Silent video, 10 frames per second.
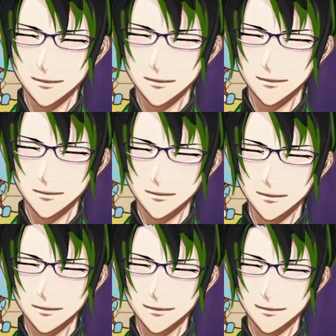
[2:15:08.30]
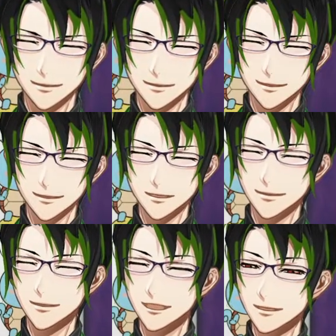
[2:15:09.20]
But
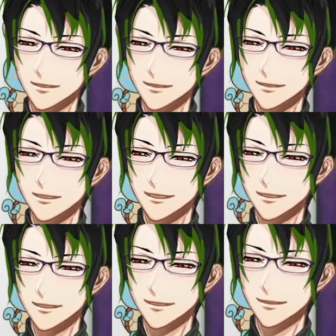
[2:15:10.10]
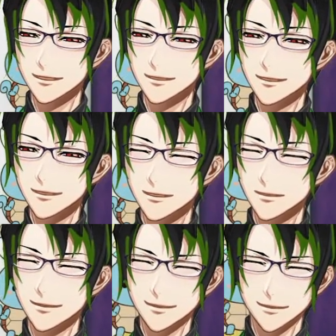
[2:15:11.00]
it's getting somewhere, I
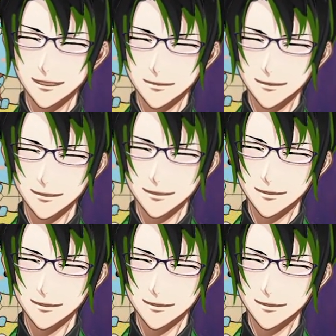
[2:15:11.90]
guess. I mean,